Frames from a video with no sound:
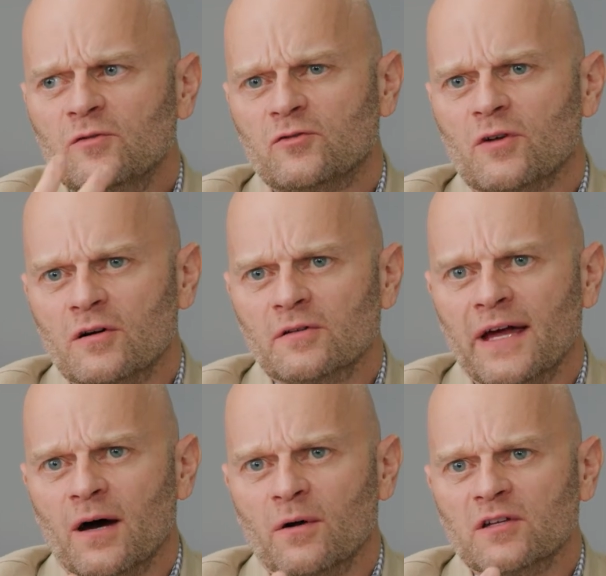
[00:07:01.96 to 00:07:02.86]
struggle
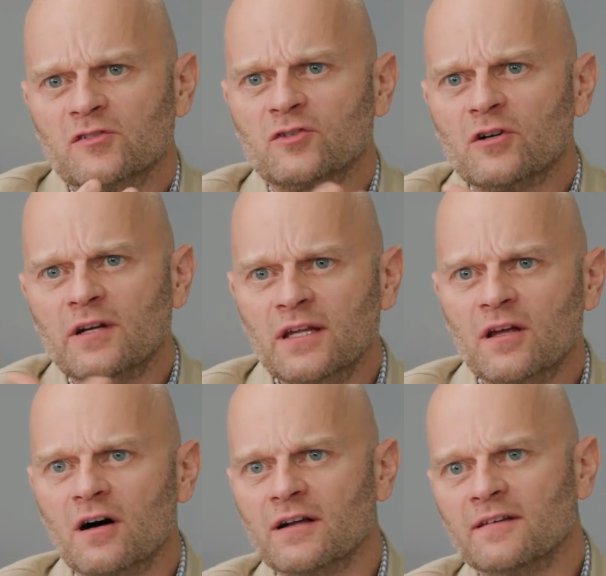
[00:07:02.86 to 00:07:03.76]
now in discerning
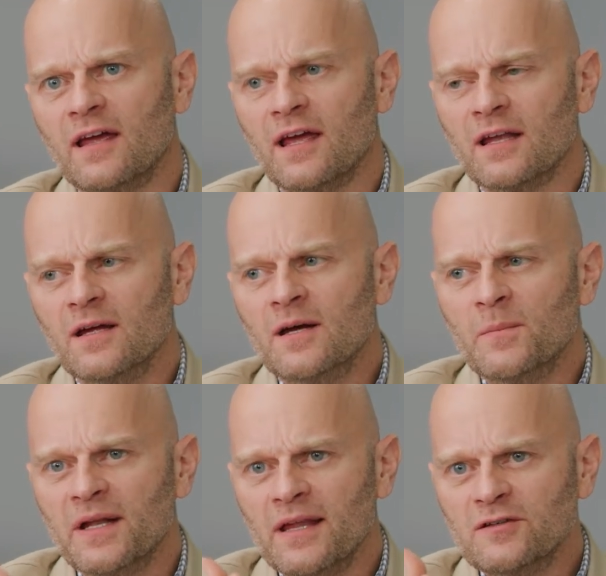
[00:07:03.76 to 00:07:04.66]
God's hand.
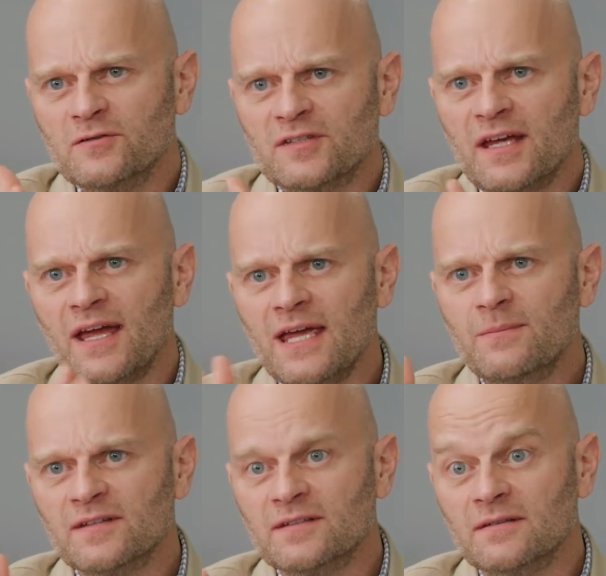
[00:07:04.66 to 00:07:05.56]
But as you say,
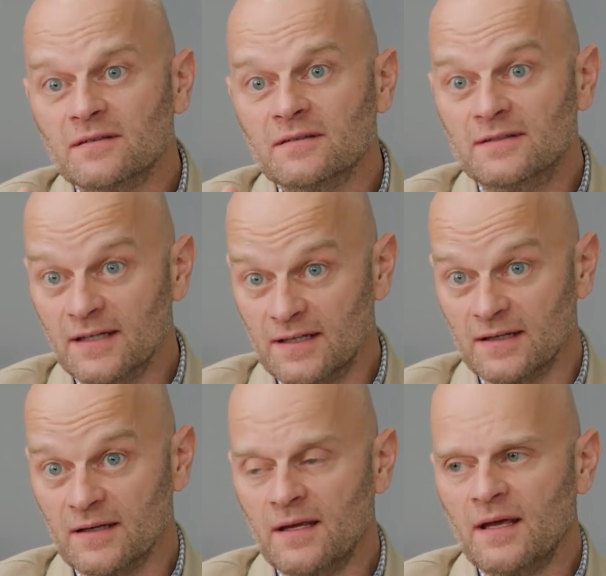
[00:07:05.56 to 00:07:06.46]
Amos
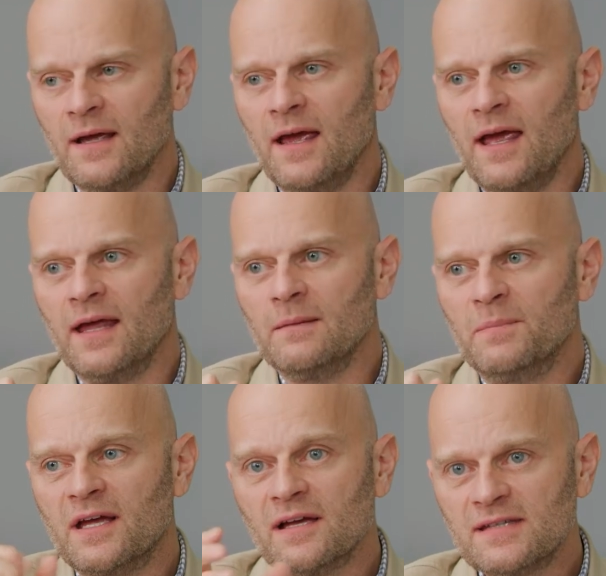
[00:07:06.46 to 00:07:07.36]
didn't. And
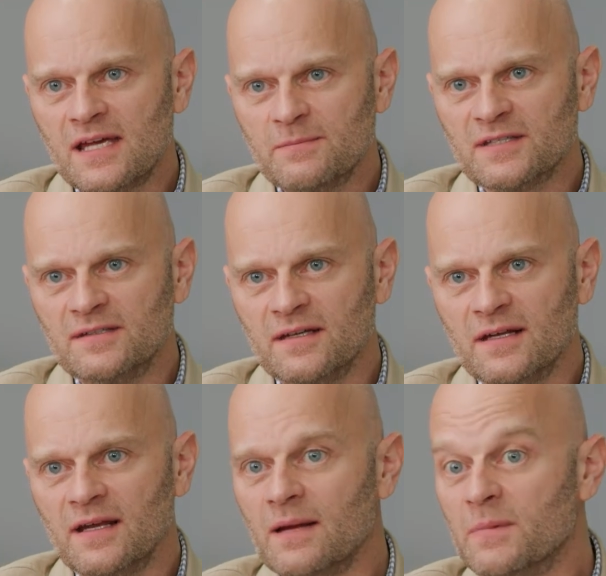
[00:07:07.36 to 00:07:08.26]
because Amos
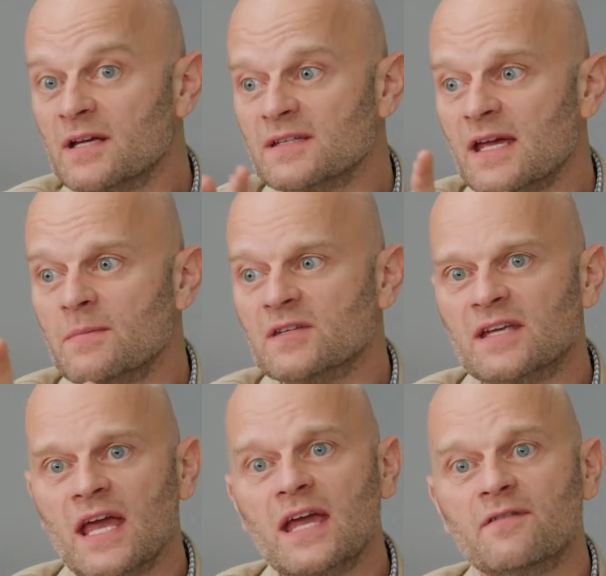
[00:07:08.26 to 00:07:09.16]
didn't, and because Amos
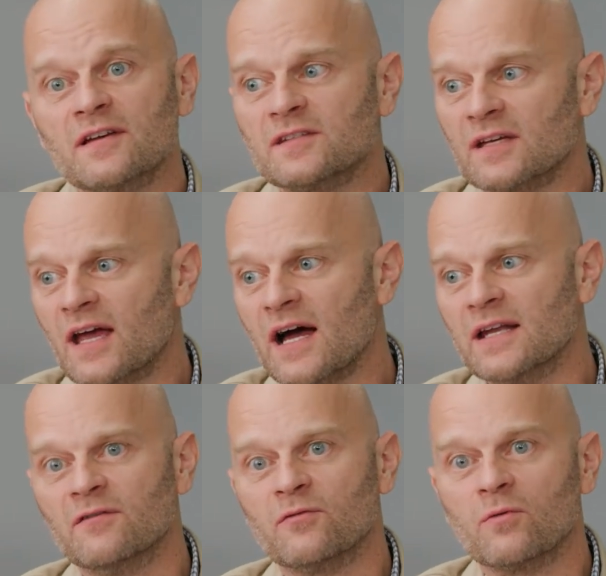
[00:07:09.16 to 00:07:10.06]
gave us a
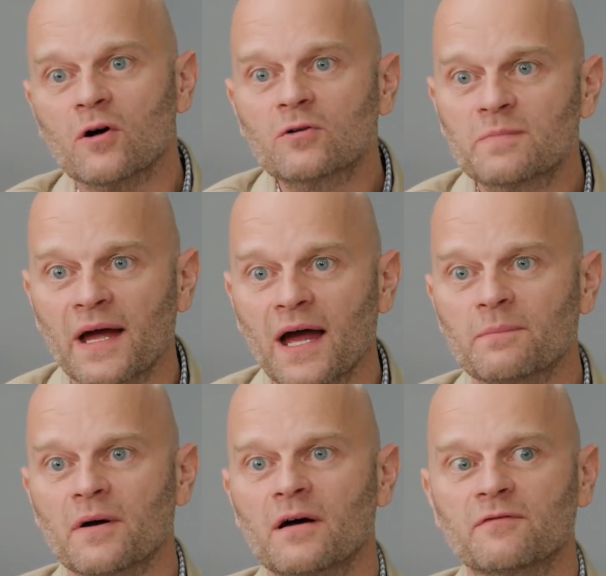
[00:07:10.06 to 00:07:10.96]
kind of roadmap
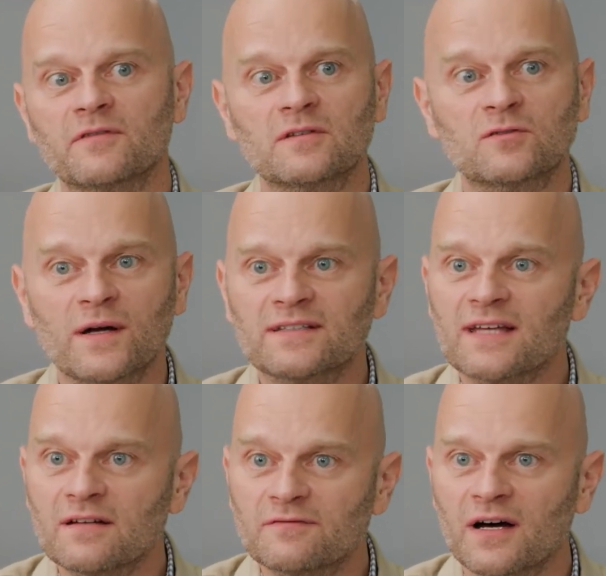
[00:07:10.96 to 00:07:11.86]
to
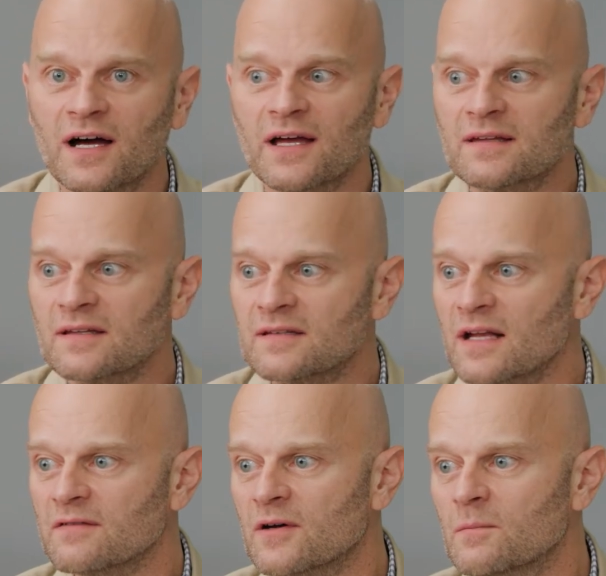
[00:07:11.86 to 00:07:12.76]
identify this
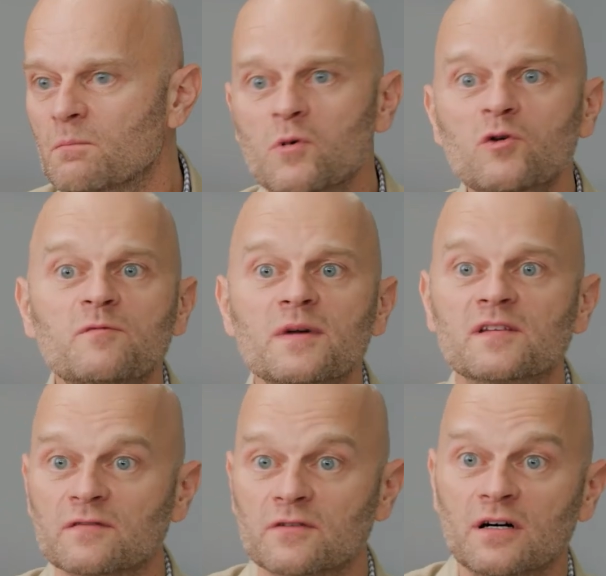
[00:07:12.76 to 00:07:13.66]
kind of
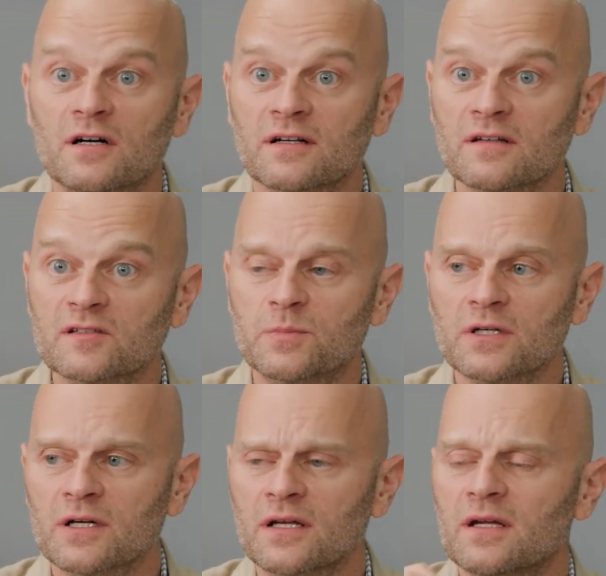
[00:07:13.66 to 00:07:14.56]
movements of God and the
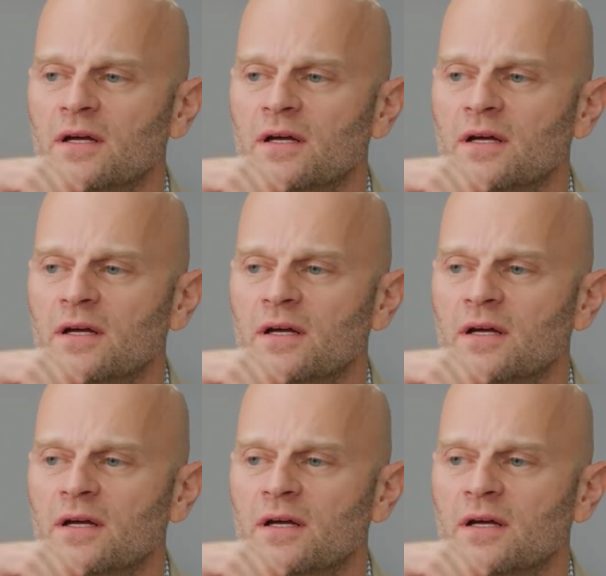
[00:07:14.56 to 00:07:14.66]
Spirit,